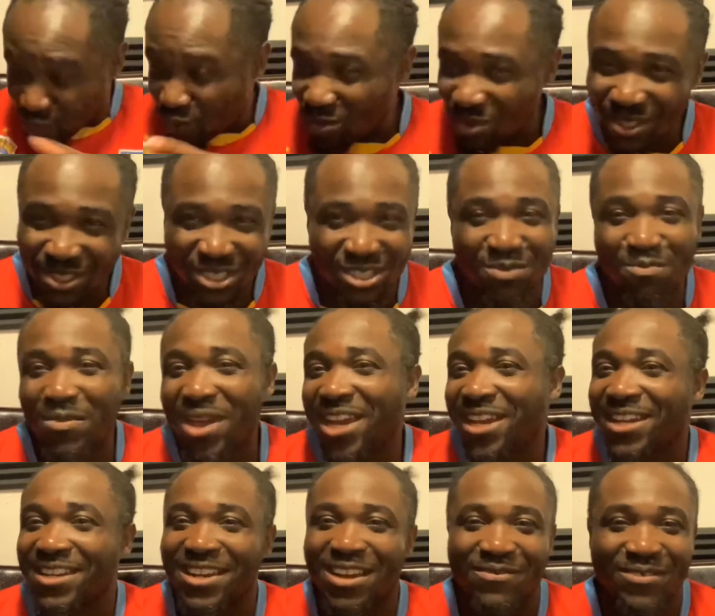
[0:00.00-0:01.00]
just
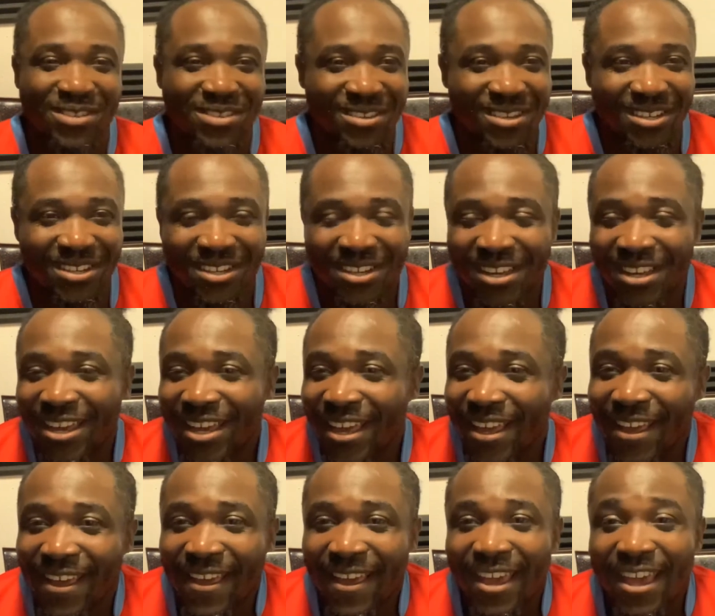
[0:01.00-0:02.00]
making everything.
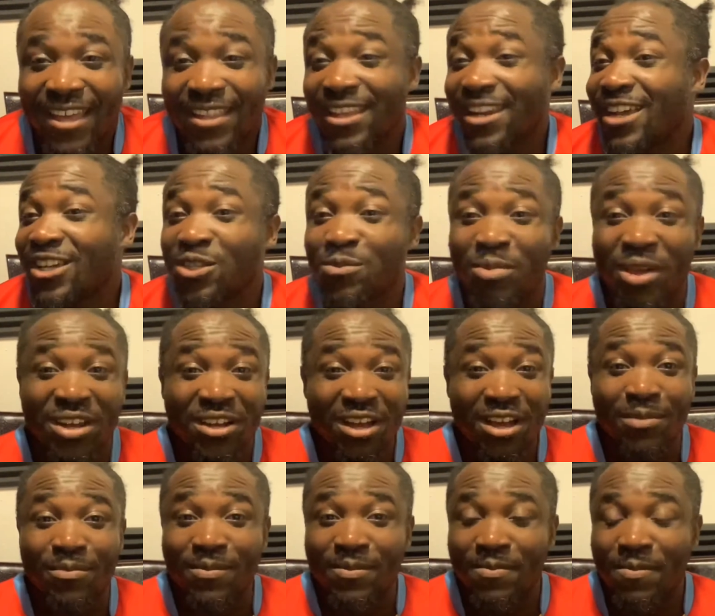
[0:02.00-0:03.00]
And then I sped
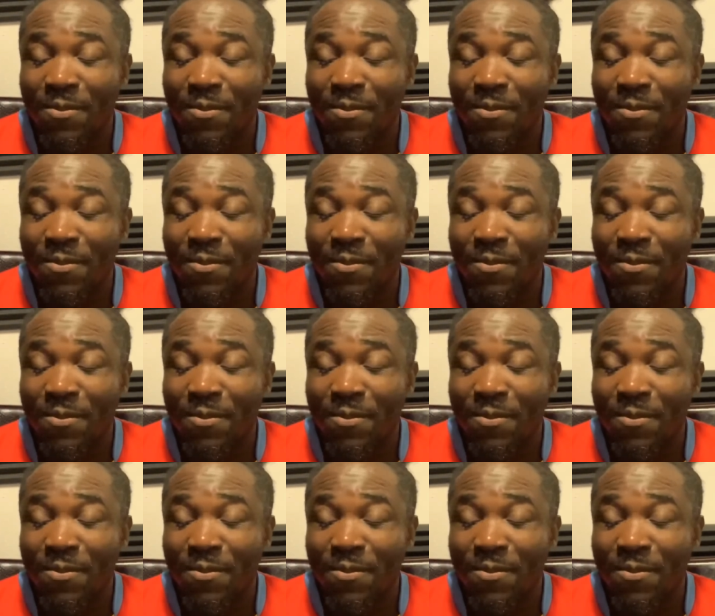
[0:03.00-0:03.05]
up,